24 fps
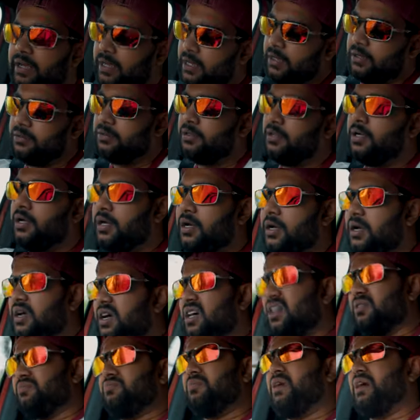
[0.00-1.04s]
now,
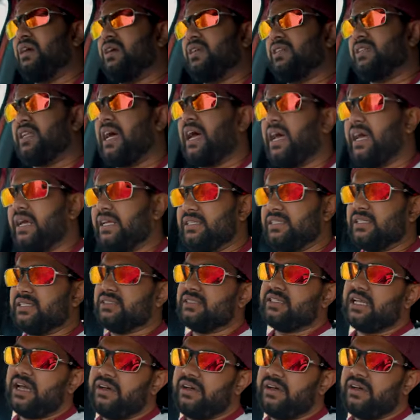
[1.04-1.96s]
but I just